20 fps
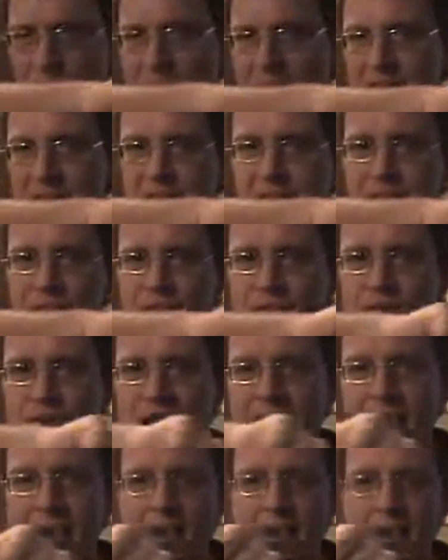Imagine you're
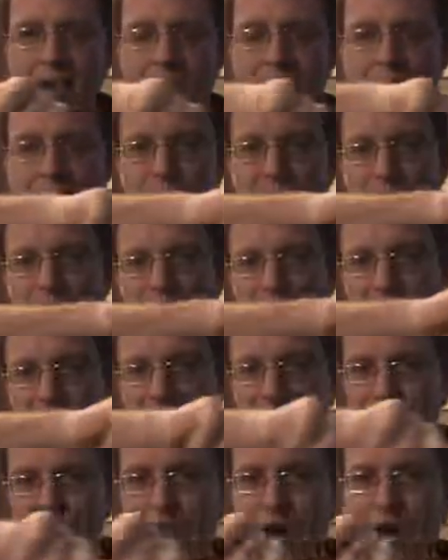driving
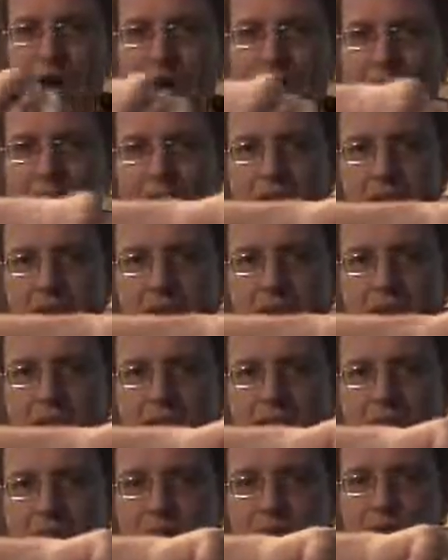in your car and you
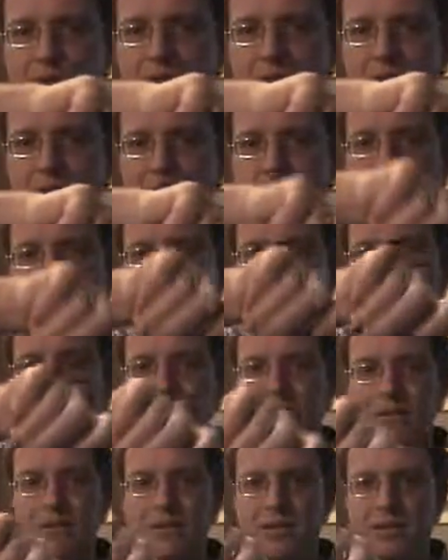hit a speed bump.
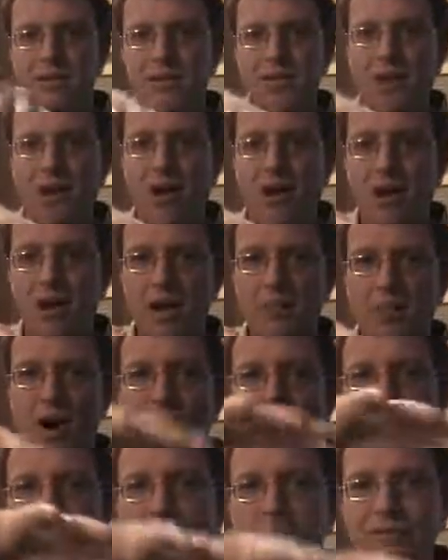Does your car
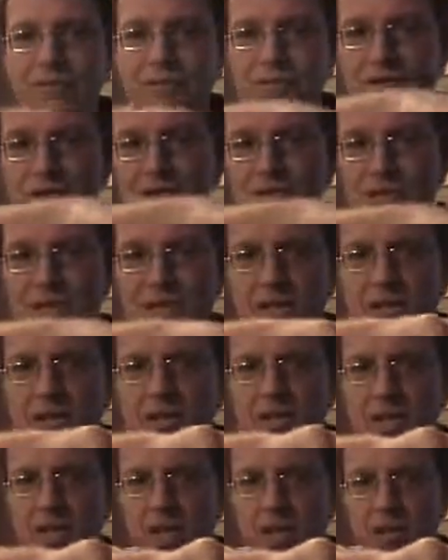come off of the
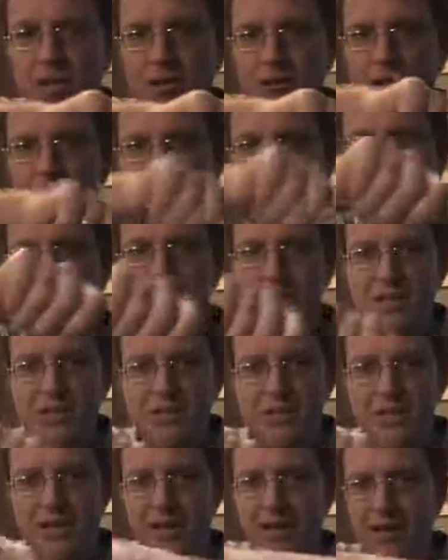street? No,
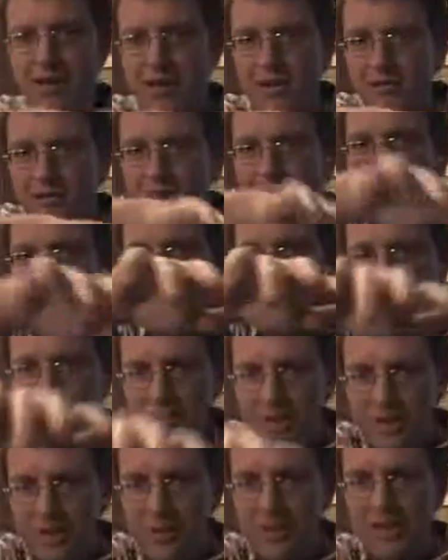but does it kind of go
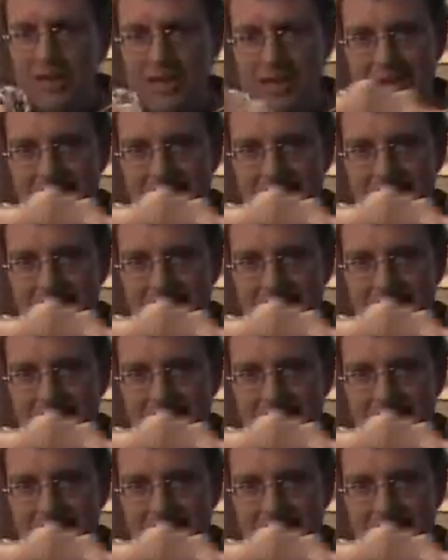up?